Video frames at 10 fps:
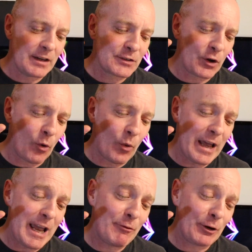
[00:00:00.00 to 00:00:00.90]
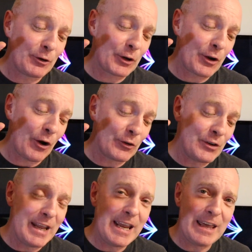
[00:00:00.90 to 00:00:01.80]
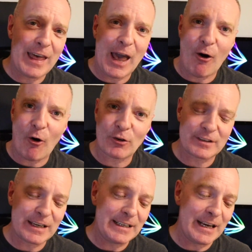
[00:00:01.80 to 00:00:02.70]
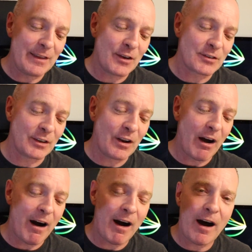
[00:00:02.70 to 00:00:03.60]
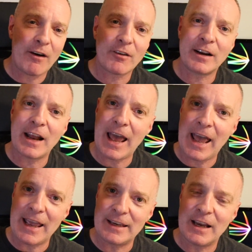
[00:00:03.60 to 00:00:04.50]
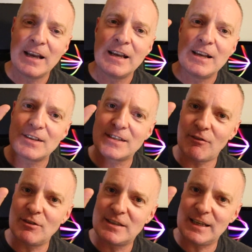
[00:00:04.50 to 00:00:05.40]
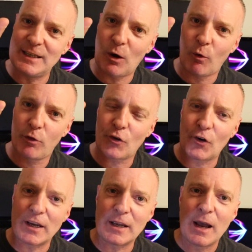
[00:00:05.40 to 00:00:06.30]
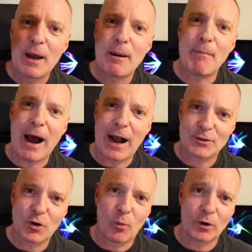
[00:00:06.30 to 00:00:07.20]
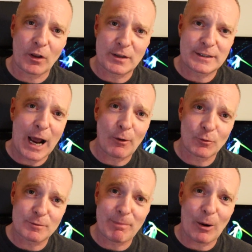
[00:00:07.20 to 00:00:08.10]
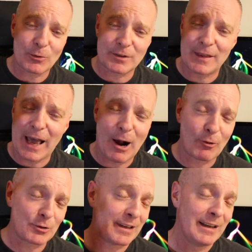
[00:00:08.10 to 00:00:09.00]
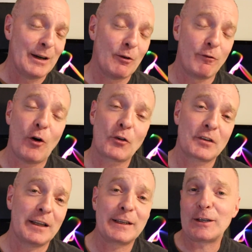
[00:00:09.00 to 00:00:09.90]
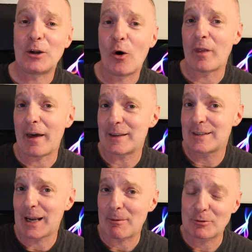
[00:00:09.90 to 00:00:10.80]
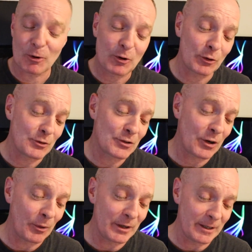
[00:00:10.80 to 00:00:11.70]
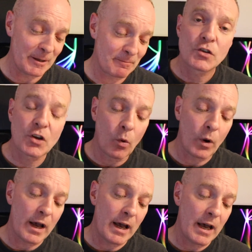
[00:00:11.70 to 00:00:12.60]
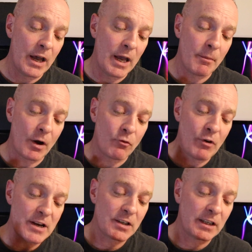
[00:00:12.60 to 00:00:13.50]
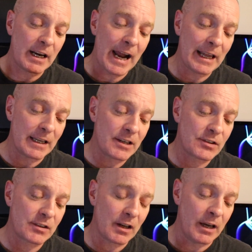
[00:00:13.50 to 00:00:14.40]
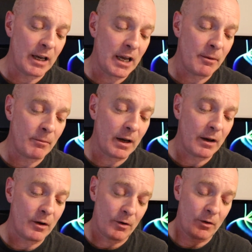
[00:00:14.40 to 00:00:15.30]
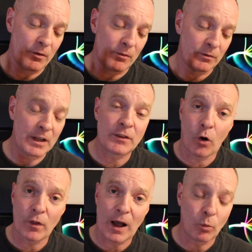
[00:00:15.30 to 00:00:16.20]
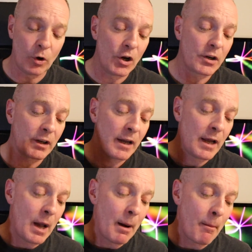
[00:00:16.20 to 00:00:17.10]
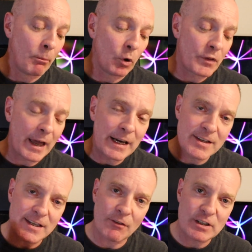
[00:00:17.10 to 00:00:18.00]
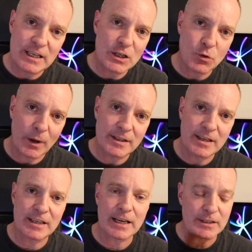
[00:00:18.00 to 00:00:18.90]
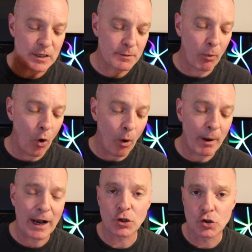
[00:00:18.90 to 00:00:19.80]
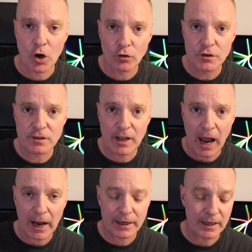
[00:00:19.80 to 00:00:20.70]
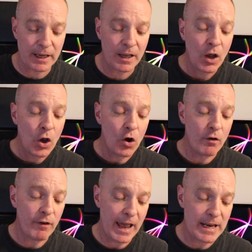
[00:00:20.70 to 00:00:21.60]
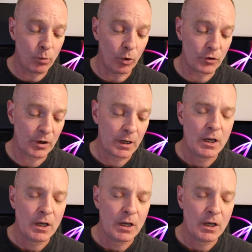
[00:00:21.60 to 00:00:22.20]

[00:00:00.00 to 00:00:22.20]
So if we could have got near there or seen it, there's an R and A 1703 marked on one of the downspouts in the house. Unfortunately, I didn't know that at the time, so I couldn't show it you. So Richard and Alice did all that work, but then in 1726 it's bought by John Starkey of Haywood.